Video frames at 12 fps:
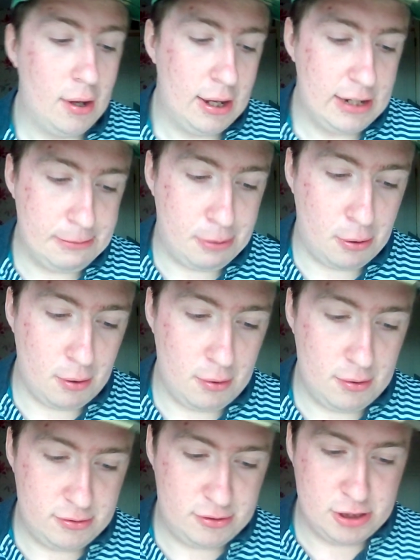They
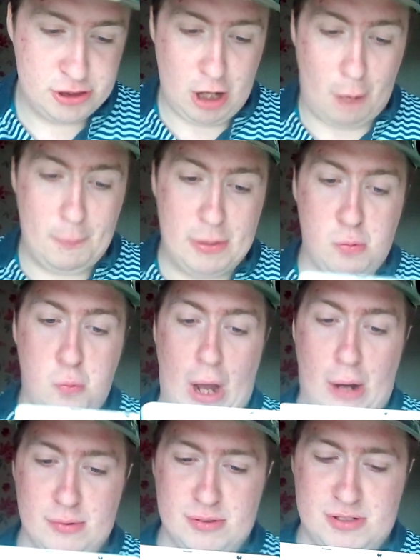thought the job is
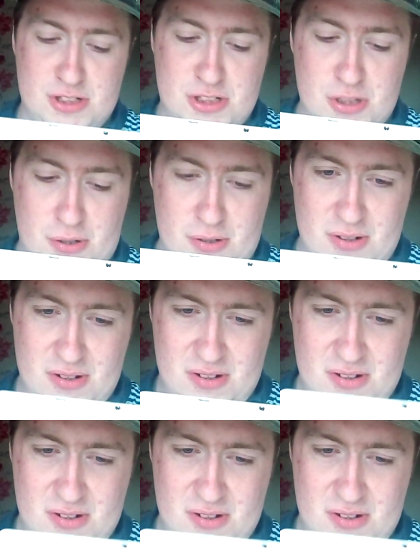well done.